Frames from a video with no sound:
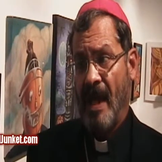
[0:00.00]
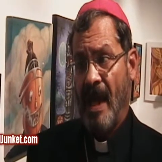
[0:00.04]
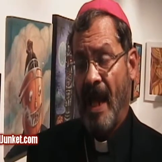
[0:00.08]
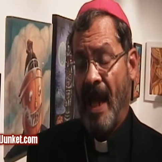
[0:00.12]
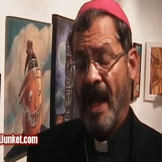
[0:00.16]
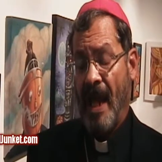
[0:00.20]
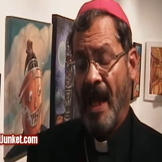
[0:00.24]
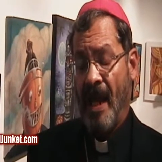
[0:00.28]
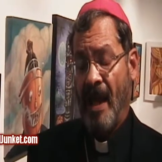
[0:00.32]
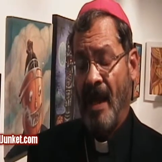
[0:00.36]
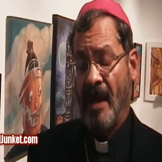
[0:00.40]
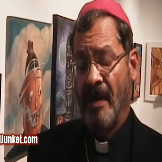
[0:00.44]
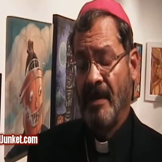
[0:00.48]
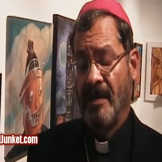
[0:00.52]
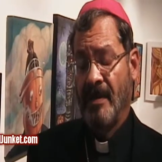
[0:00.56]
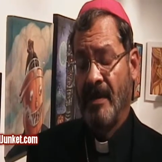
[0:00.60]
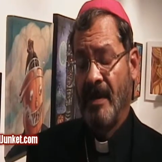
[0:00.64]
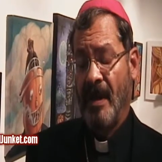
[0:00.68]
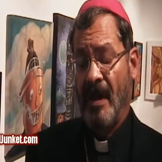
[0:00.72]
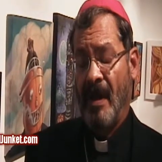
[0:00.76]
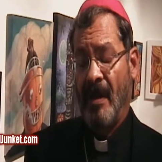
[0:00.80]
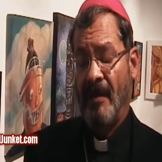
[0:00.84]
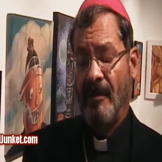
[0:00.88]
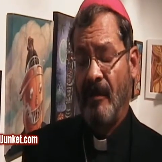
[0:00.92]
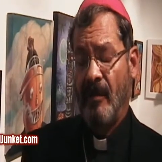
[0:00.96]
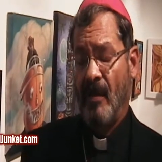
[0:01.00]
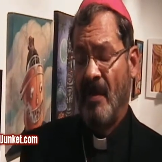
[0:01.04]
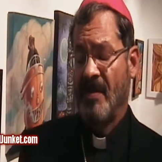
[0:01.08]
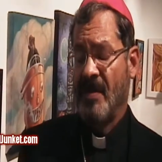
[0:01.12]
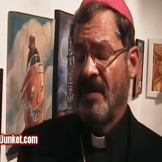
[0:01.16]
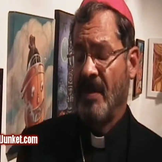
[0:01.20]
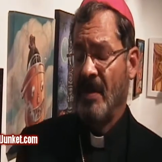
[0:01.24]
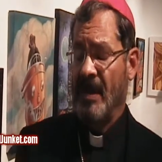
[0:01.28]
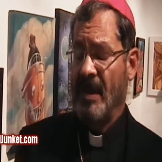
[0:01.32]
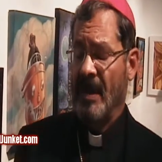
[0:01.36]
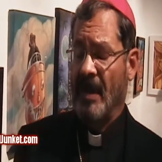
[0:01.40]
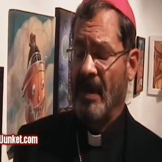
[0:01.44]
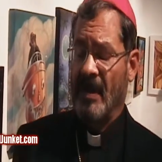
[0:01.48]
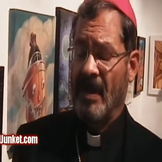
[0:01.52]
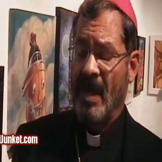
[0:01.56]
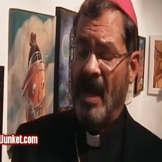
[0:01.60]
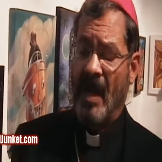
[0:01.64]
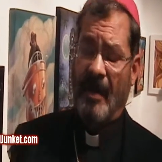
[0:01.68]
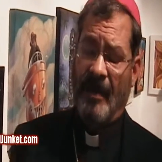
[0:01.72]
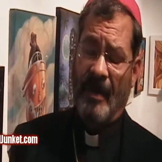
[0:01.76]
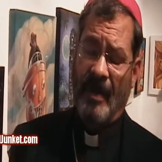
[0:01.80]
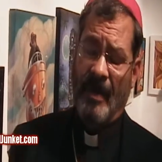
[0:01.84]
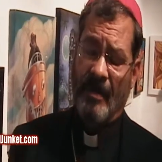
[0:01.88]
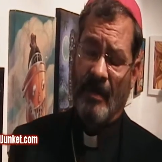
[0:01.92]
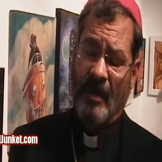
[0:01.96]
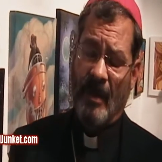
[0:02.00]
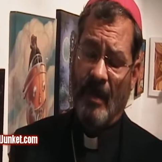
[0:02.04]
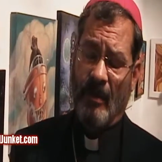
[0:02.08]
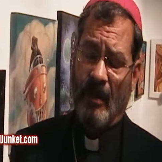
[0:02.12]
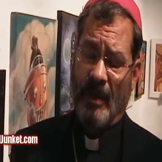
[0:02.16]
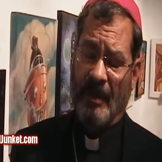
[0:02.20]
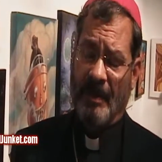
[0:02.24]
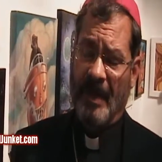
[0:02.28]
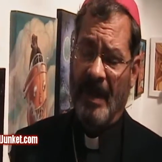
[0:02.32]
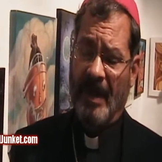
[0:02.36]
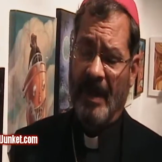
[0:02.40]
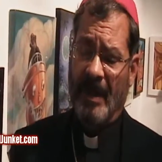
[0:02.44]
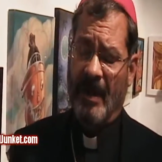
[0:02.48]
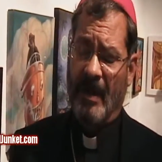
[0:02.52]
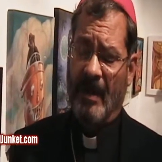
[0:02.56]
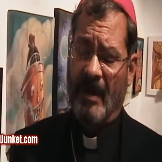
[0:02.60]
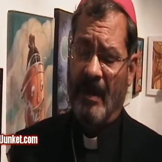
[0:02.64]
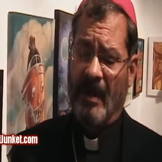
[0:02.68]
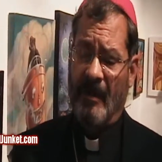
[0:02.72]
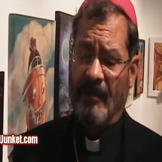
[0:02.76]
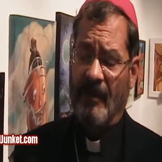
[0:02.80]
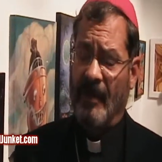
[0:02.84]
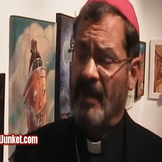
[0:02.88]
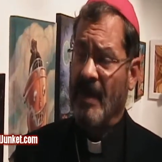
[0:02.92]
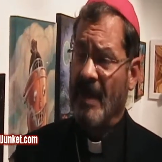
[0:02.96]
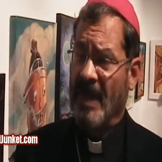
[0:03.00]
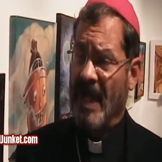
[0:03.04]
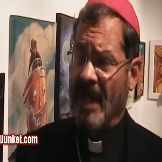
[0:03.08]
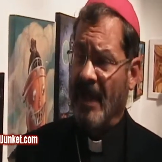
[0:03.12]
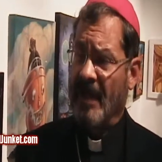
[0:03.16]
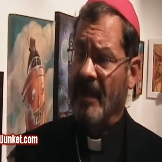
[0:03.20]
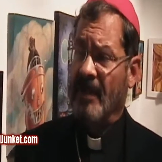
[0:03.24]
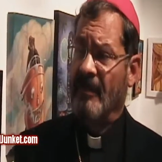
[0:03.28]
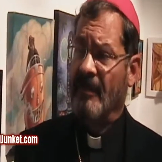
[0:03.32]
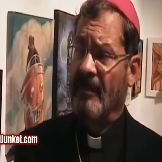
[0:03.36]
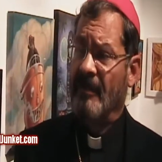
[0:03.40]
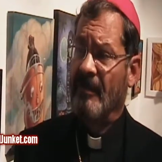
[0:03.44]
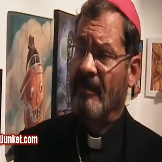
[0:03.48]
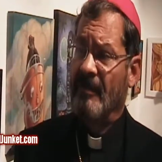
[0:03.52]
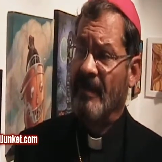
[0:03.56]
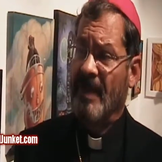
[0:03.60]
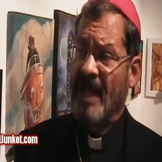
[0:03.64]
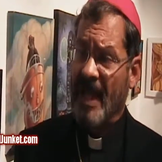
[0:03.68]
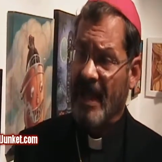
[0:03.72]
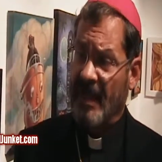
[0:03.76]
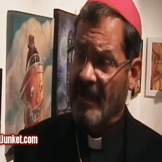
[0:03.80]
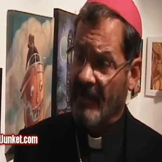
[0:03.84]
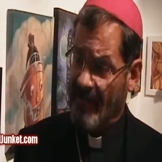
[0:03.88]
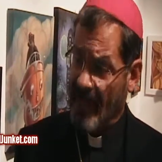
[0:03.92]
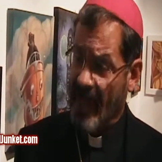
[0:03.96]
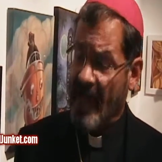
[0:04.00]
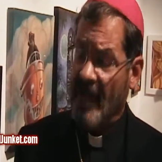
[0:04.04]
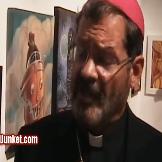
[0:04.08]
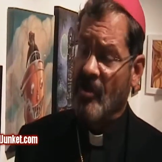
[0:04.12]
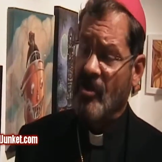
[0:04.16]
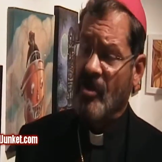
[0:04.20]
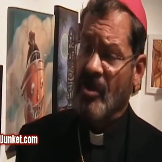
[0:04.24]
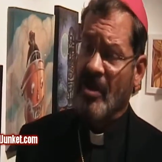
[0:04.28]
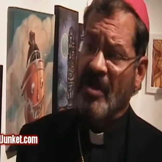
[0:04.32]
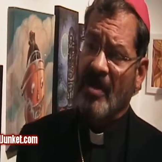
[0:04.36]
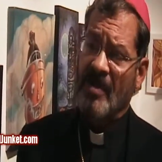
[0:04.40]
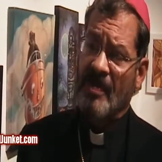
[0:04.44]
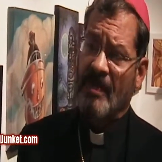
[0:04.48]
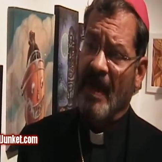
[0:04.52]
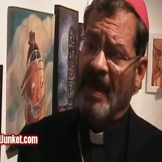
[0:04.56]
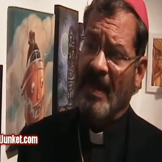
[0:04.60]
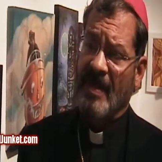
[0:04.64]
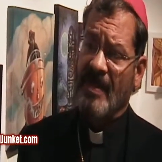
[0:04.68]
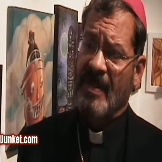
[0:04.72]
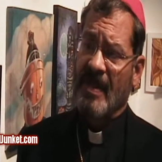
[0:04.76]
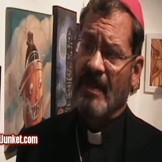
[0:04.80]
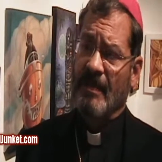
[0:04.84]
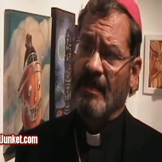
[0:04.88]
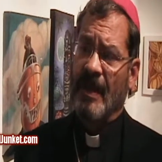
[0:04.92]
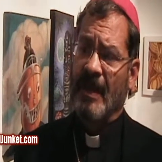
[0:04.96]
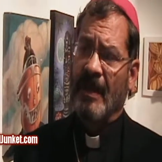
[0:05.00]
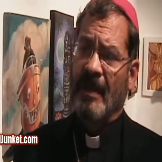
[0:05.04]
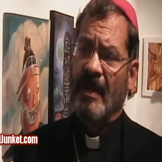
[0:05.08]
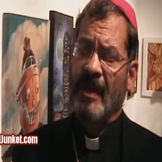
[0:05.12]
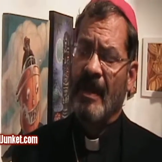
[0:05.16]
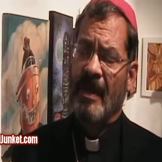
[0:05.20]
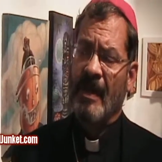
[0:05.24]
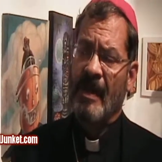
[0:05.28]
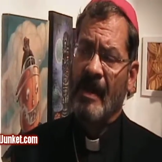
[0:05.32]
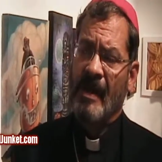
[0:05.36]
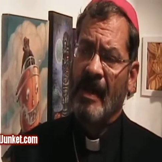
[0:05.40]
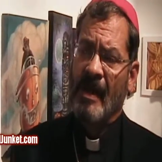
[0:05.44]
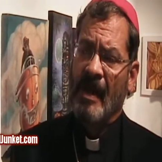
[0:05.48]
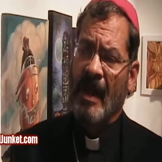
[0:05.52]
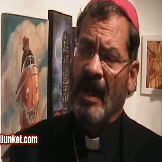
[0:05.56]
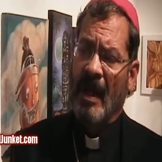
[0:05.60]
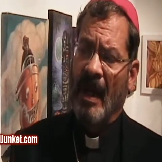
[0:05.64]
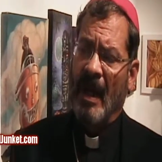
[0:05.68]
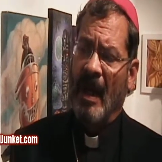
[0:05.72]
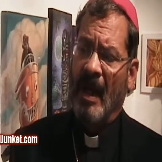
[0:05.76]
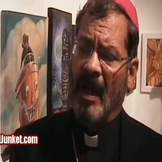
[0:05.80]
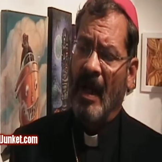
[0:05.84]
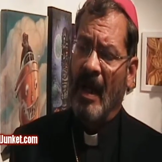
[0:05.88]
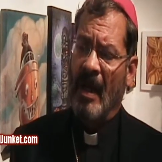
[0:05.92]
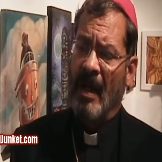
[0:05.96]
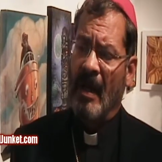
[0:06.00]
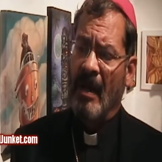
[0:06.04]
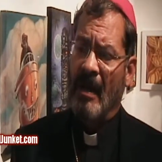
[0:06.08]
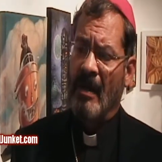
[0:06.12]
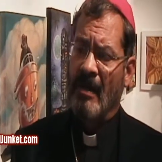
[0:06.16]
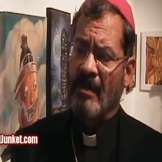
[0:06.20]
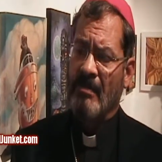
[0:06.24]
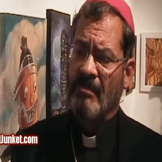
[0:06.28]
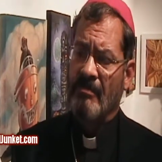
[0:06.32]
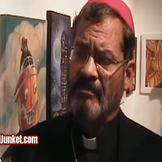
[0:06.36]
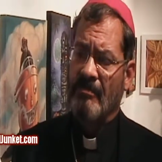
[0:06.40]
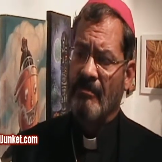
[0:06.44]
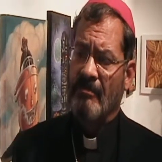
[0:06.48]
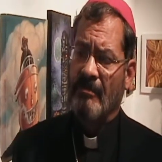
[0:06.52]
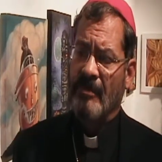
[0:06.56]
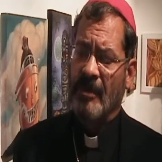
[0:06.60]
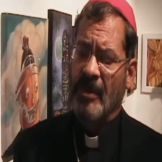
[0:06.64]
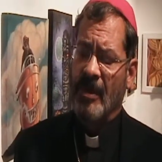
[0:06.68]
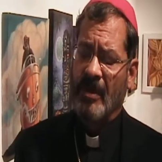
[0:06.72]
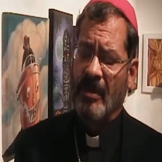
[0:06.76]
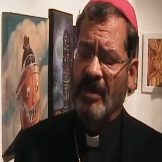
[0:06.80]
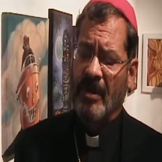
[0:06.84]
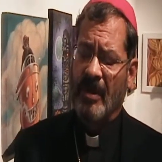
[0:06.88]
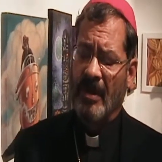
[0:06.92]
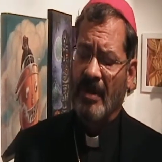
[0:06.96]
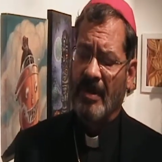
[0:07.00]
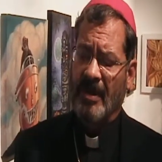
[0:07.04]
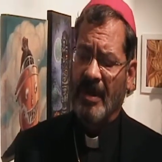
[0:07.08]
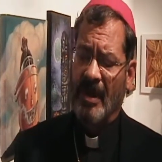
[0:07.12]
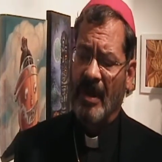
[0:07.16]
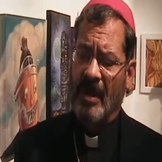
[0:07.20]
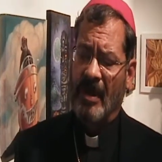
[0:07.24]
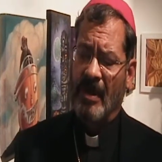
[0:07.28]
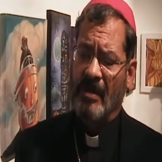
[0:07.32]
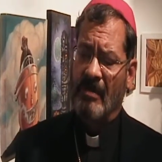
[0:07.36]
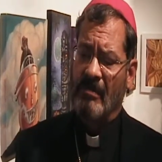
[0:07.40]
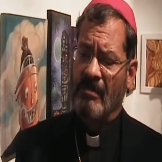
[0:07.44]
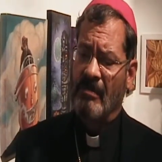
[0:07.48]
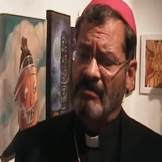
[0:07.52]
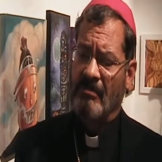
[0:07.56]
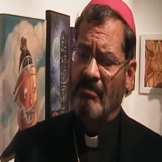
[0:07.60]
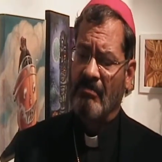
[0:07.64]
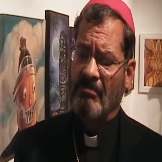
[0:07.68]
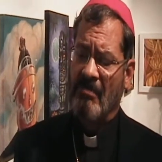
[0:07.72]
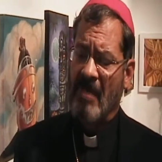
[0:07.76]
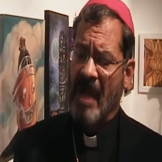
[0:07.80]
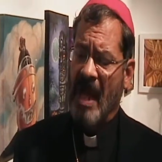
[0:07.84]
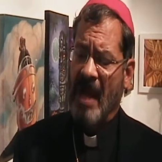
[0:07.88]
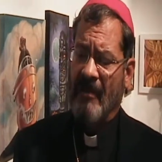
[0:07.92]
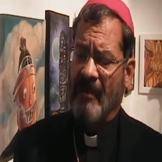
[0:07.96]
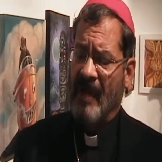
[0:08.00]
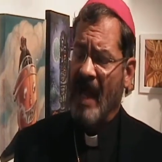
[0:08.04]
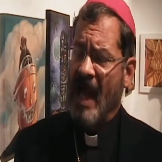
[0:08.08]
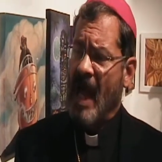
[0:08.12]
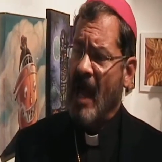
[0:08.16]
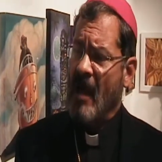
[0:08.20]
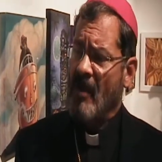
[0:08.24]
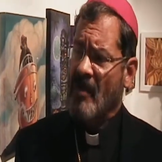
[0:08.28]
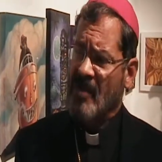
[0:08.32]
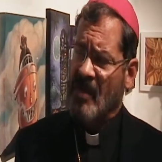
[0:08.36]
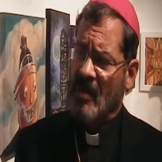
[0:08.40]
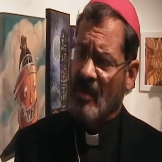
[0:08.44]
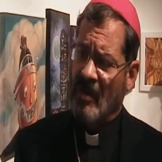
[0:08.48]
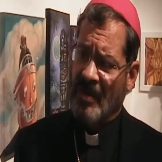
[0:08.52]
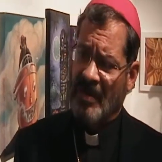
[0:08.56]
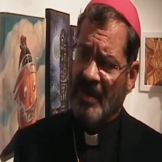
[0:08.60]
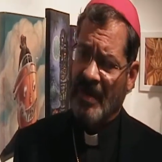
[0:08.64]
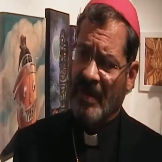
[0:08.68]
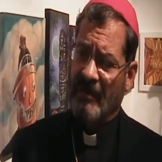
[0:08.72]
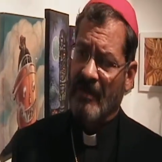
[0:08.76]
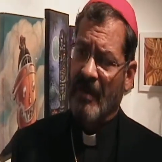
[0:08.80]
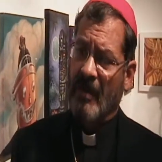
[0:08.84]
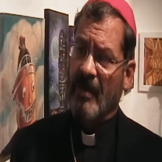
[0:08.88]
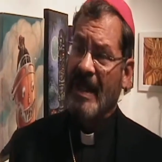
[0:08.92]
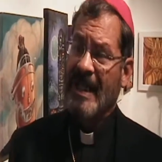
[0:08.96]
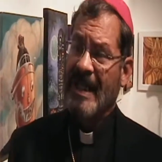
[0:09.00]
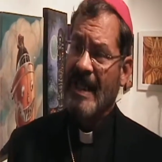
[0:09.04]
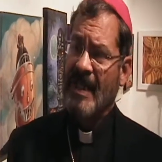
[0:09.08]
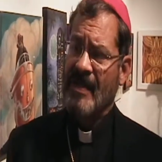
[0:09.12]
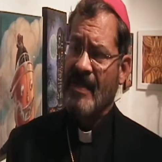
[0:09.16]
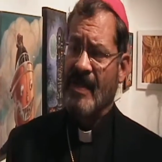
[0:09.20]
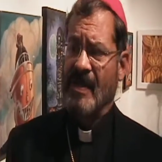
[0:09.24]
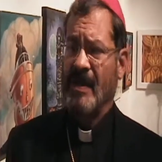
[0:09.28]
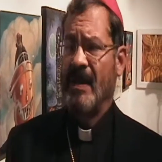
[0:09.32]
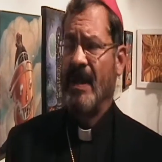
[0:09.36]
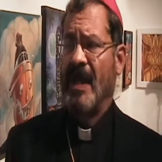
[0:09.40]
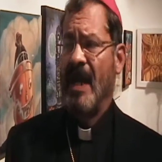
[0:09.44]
And unfortunately, a lot of them are going to be uh, very negative. Negative energies might seep in. Uh, you could uh, have a house haunting very easily